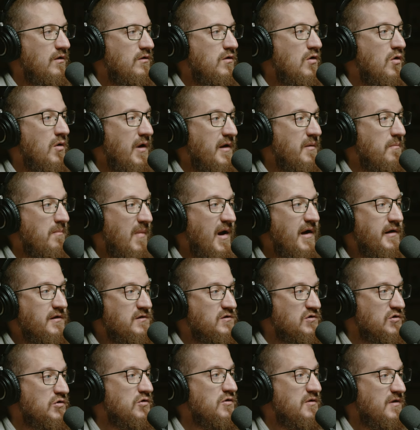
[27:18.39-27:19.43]
no, like my
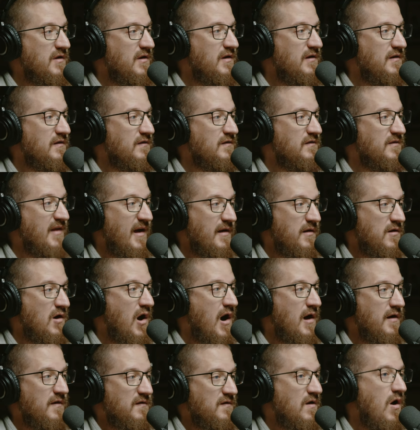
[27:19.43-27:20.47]
truth is that
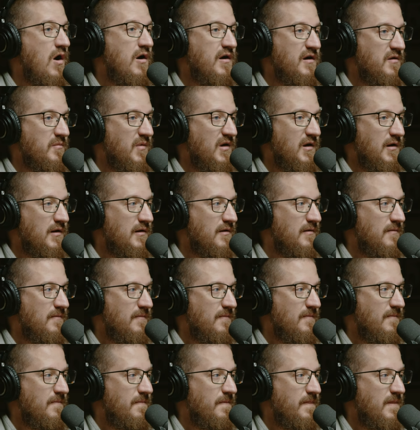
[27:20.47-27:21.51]
God is calling me here.
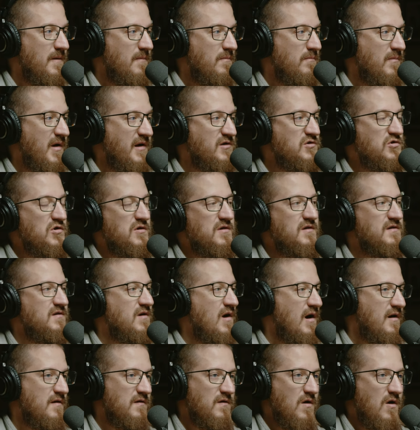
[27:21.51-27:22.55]
Mm-hmm. My truth is
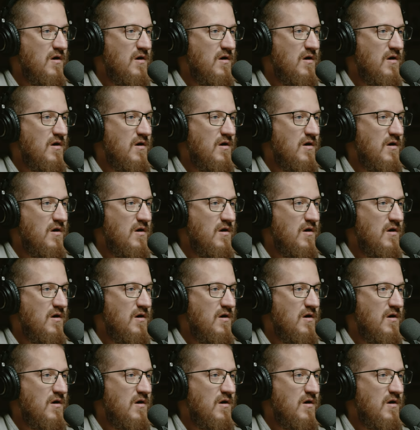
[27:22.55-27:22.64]
God is